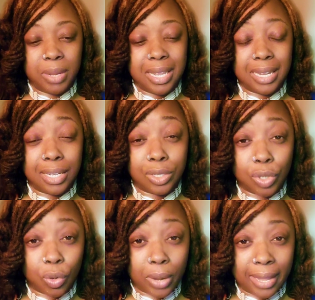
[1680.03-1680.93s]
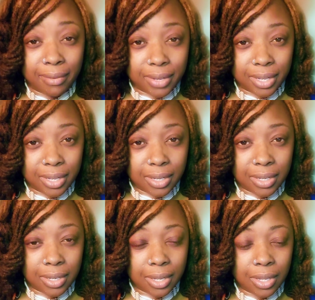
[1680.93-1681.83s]
being that it's so heavy,
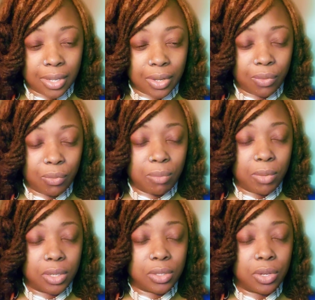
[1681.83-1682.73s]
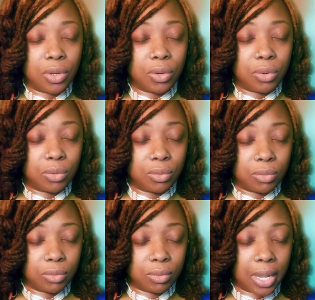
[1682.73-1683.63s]
we must know
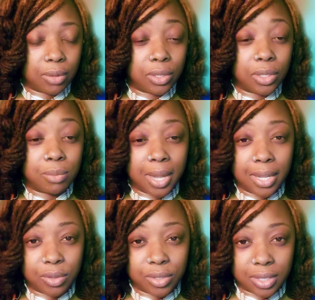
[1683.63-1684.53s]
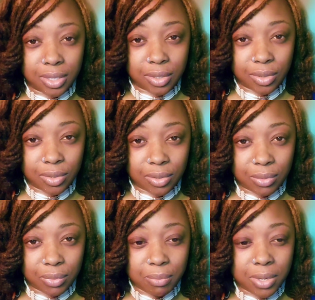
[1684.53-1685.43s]
how to smile still.
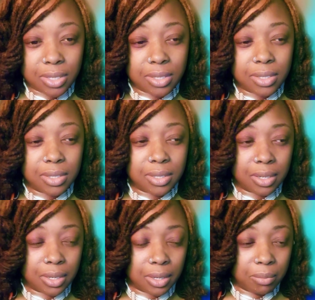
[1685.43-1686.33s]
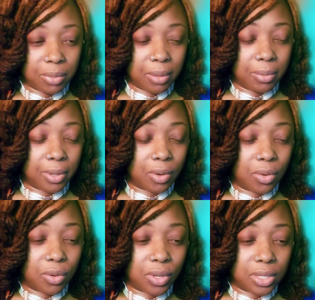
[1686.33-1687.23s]
We must be able to
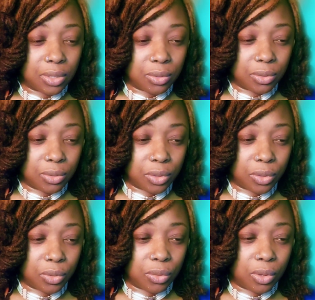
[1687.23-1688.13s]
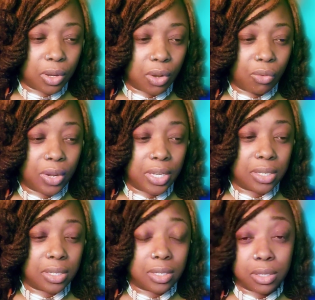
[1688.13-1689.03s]
hold on to a
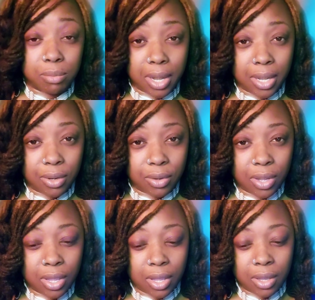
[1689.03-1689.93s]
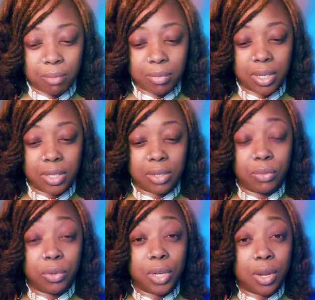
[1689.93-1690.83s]
reason to smile. Because if
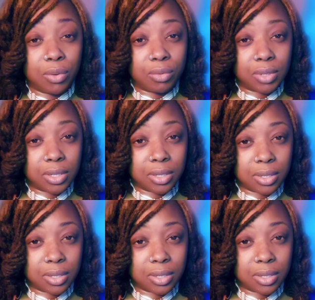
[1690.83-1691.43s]
you don't,